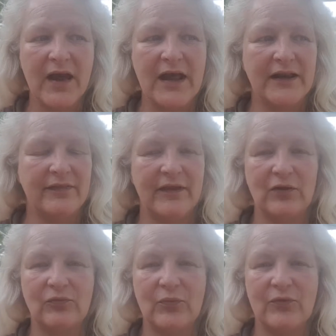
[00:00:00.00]
Anything
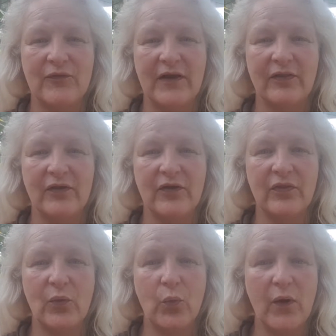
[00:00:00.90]
from the fact
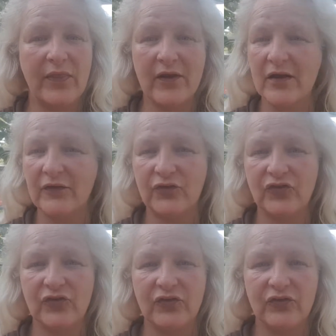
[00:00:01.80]
that the weather has
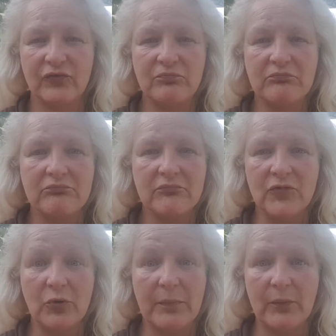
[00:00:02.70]
just
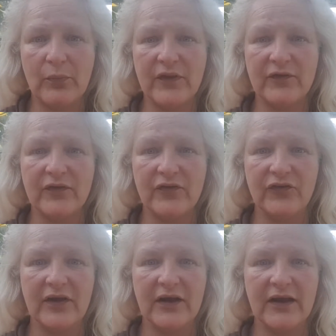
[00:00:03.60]
not been with us this
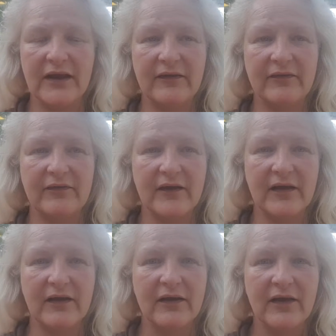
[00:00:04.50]
year. It's
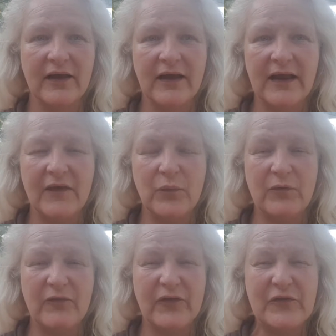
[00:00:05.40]

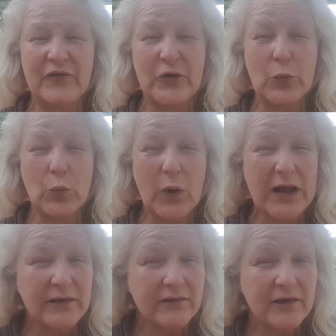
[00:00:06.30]
been very, very
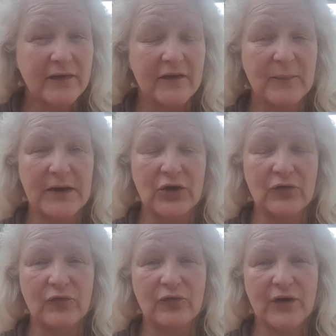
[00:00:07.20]
wet. There's been a lot
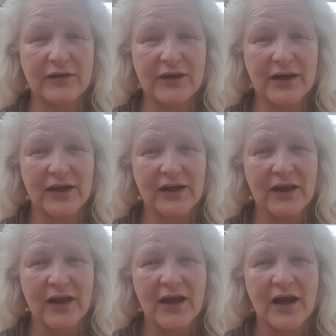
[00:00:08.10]
of flooding.
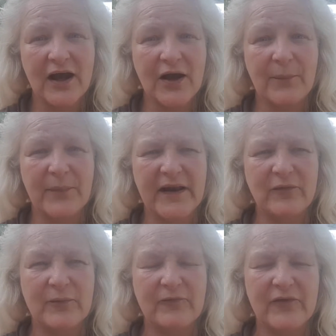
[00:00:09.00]
Then
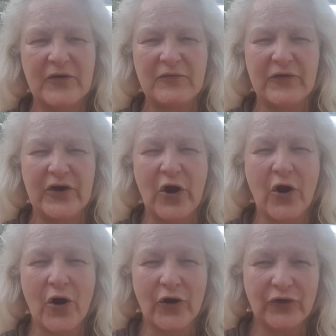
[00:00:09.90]
it's been very, very
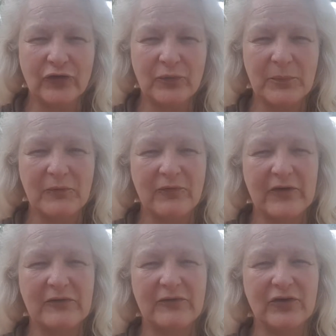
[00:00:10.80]
hot, but
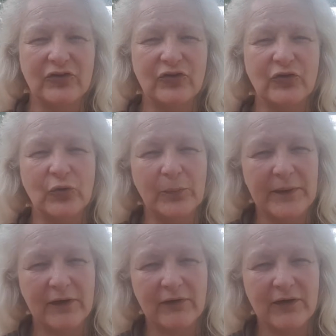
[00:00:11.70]
very, very short
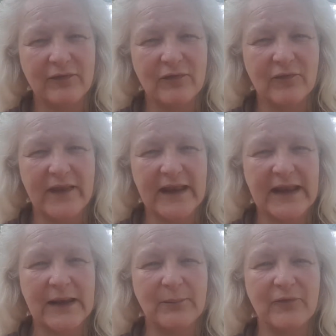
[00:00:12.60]
periods of the
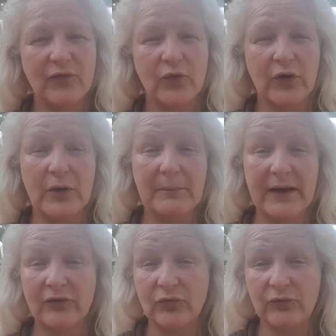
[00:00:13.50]
heat before going
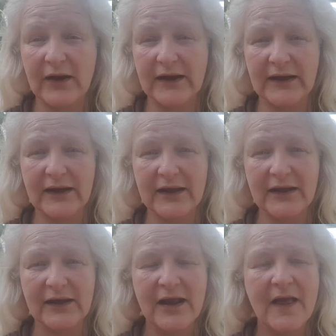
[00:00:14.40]
back to rain
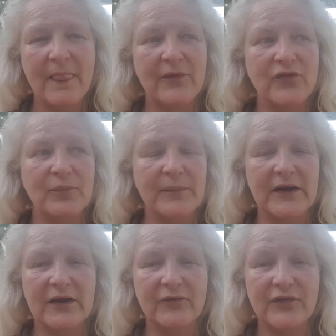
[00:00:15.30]
again. There's not been
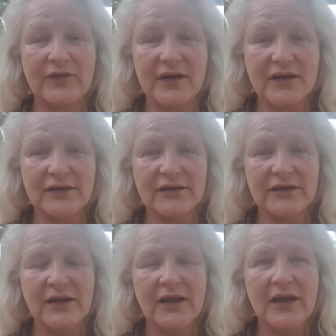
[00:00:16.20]
enough
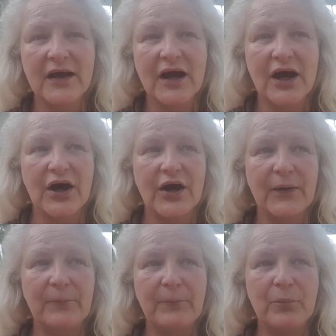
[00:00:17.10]
sun.
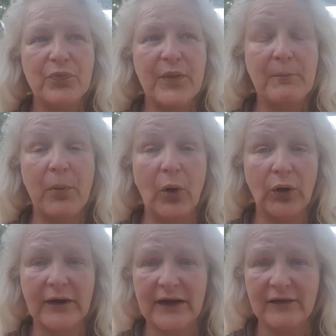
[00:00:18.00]
The
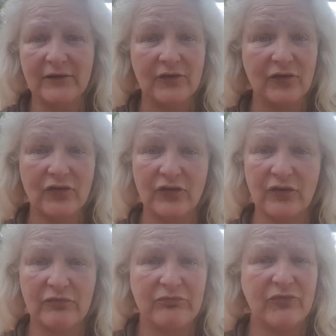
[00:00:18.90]
pollinators
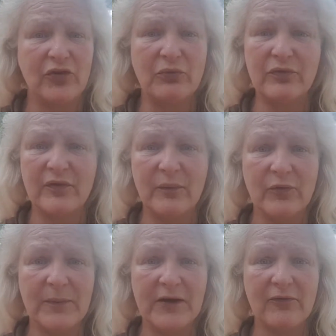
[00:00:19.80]
just don't seem
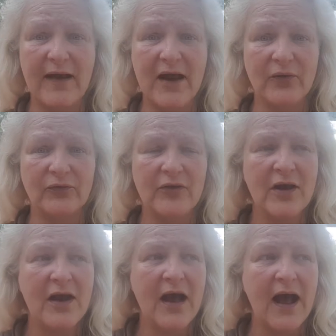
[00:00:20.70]
to be around,
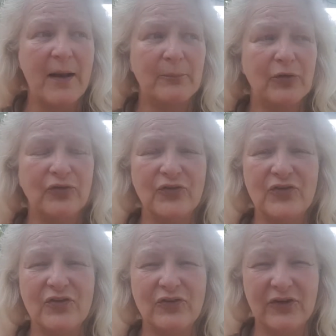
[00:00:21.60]
and
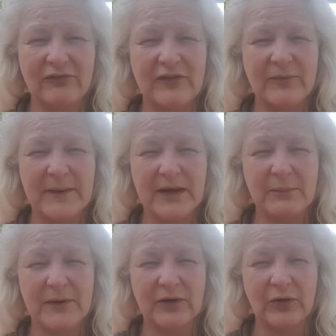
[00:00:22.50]
produce has, generally
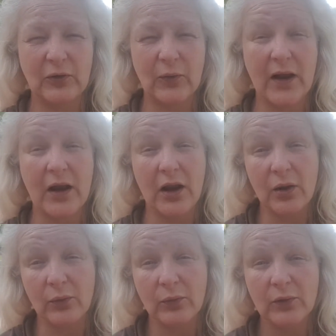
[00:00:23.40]
speaking, been quite
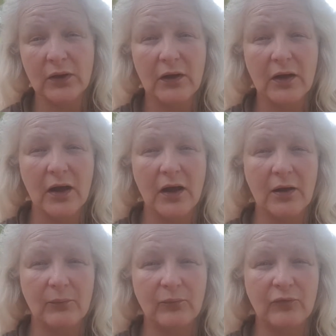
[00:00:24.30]
low
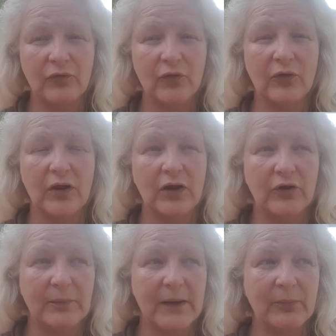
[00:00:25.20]
for a lot
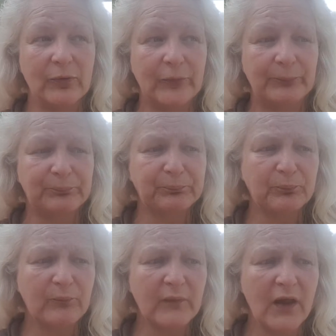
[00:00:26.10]
of people.
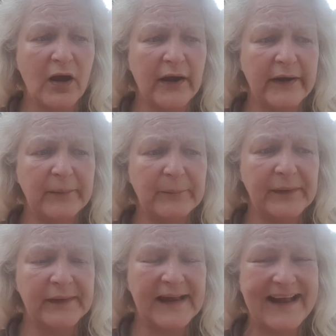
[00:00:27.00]

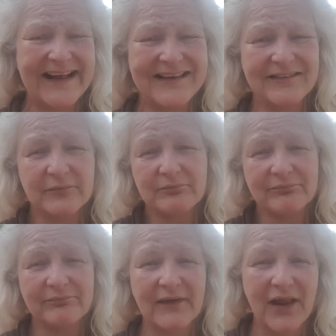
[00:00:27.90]
And
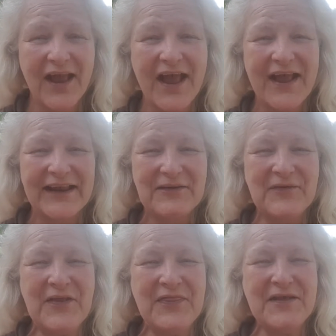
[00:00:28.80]

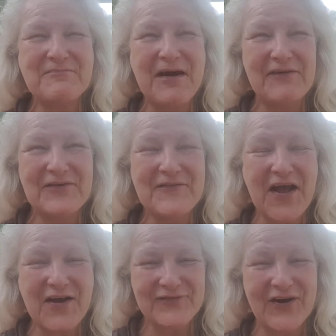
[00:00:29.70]
given the amount of
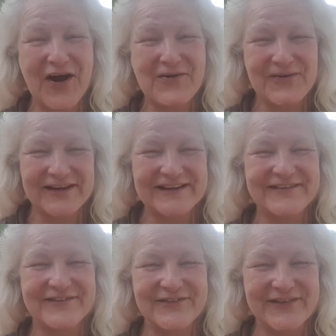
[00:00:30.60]
effort I went
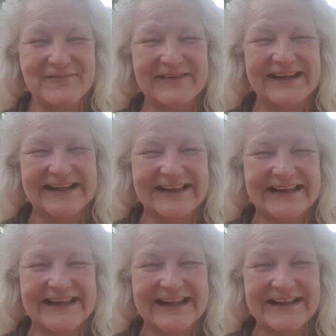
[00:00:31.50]
into at the beginning of the
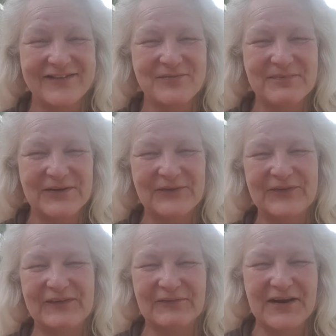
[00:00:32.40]
year to
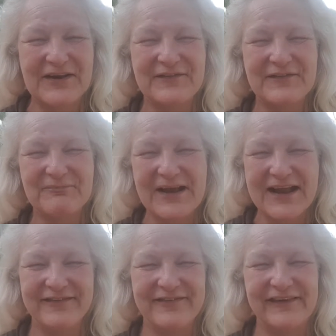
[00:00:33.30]
build the raised
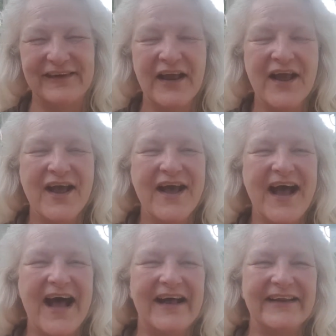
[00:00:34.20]
beds and
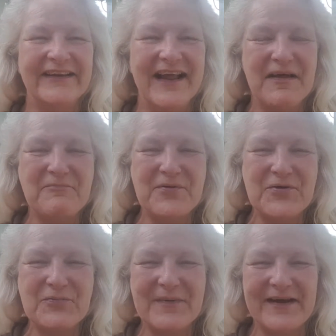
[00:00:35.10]

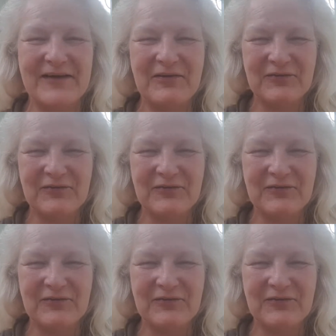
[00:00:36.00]
build my